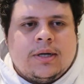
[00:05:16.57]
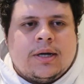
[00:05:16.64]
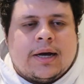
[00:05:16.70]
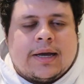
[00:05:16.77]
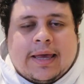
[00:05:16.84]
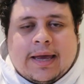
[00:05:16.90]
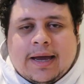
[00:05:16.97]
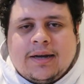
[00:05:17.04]

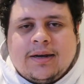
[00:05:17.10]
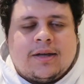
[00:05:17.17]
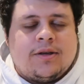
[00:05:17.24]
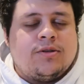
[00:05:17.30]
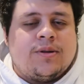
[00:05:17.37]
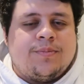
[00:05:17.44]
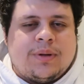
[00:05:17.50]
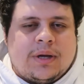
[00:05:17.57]
Again, I
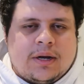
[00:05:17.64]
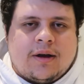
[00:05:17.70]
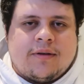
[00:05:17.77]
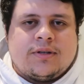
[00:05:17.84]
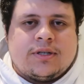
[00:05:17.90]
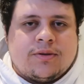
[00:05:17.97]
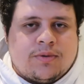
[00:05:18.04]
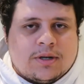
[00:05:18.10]
used to play it
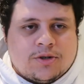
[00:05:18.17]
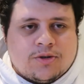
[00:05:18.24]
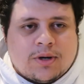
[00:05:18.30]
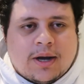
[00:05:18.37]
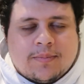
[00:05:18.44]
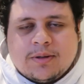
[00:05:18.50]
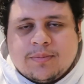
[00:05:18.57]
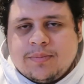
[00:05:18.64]
obviously when it
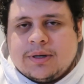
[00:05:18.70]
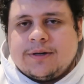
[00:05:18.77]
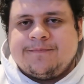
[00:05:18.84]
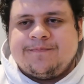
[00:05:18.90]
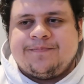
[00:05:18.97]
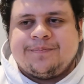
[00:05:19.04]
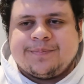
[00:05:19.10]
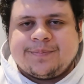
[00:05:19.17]
dropped, but